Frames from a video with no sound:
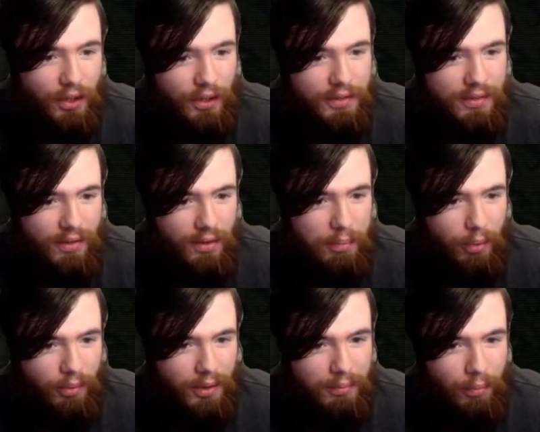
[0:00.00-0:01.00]
hurts their
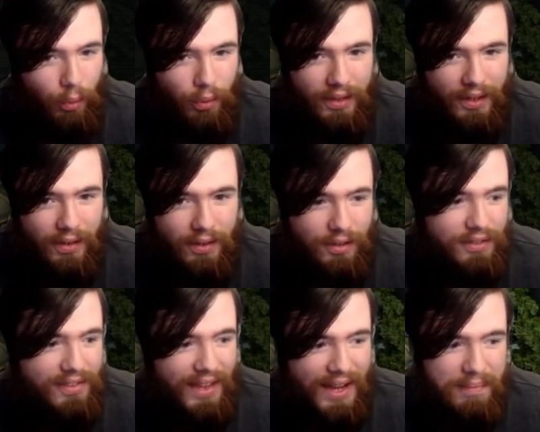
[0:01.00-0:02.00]
opponent more than it hurts
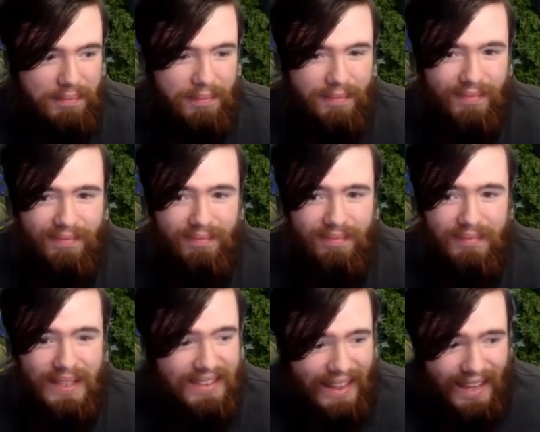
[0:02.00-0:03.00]
them?
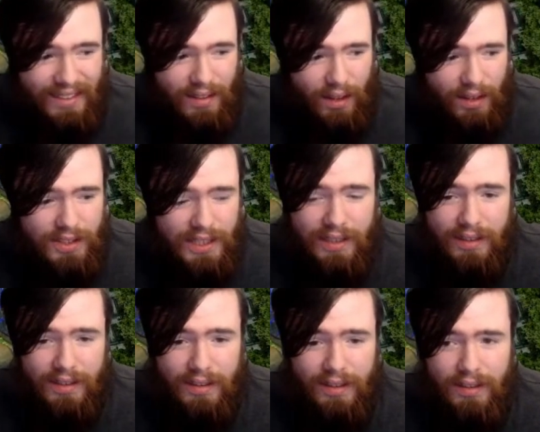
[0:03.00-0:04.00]
Is that the logic?
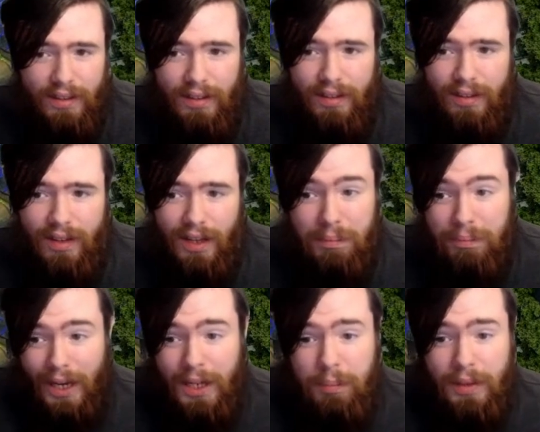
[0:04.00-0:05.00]
It
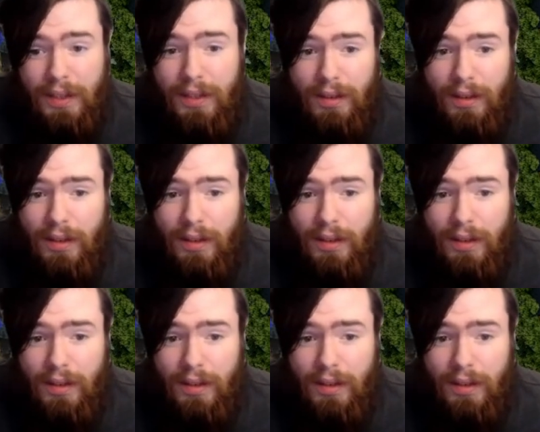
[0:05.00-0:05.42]
might be.